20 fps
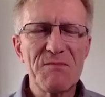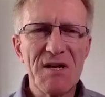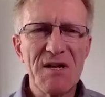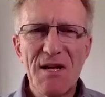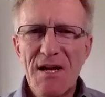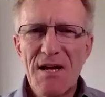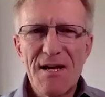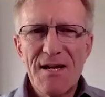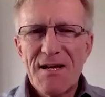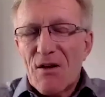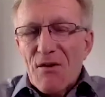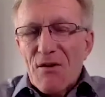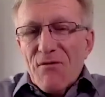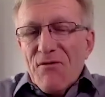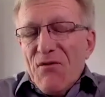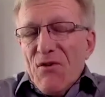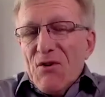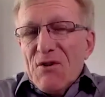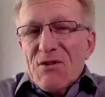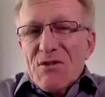But, you know,
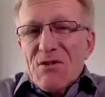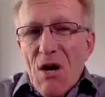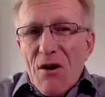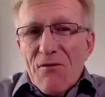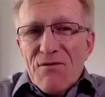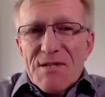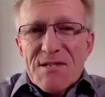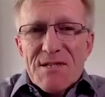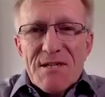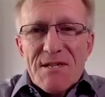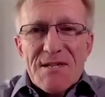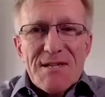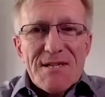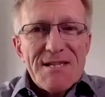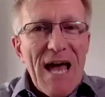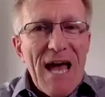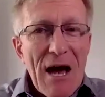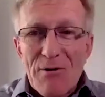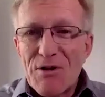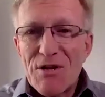first off
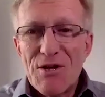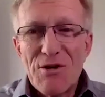is how do